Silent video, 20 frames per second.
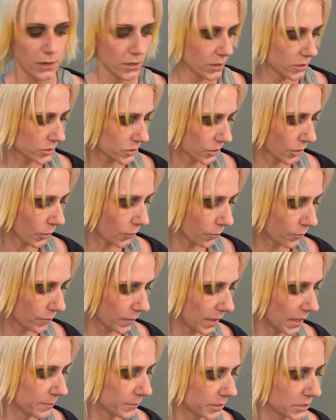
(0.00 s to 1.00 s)
So
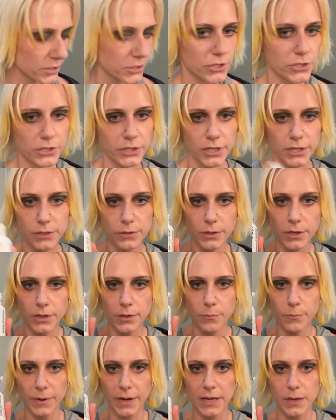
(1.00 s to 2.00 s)
I'm going to start
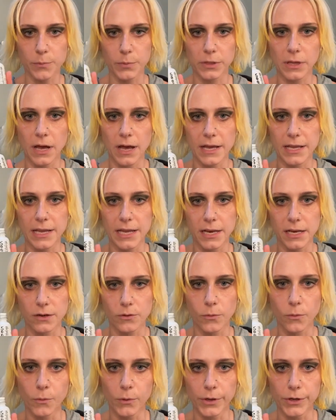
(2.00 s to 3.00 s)
by applying
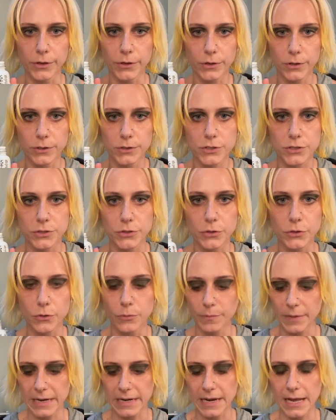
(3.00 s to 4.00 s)
oil to
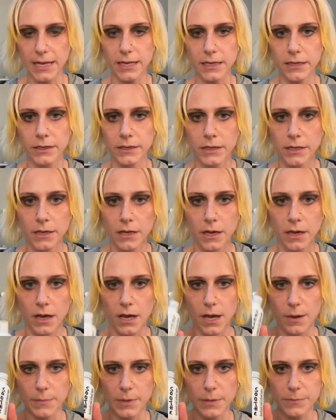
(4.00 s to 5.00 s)
my neck.
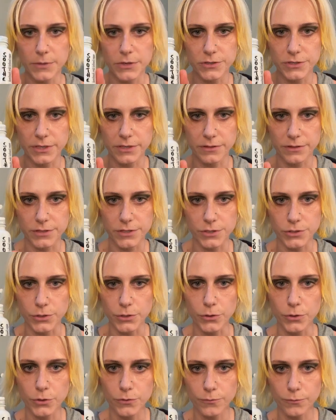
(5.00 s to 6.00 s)
I'm using the
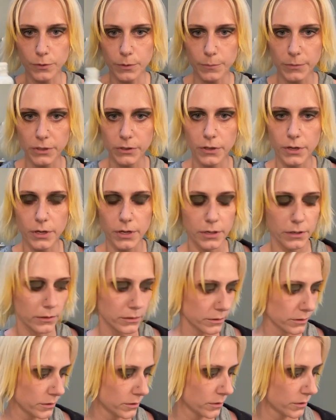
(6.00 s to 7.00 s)
Soothe formula
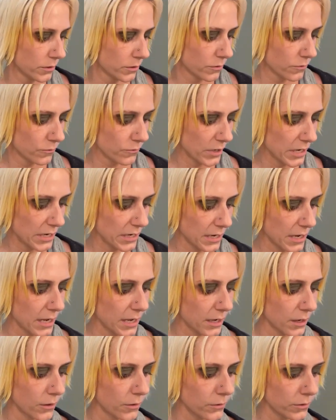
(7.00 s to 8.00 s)
right
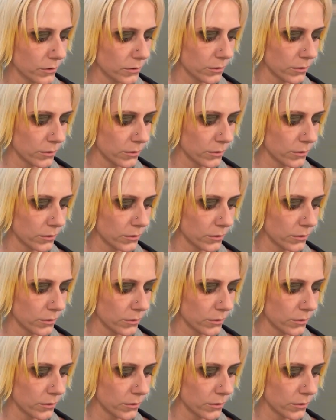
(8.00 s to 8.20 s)
now.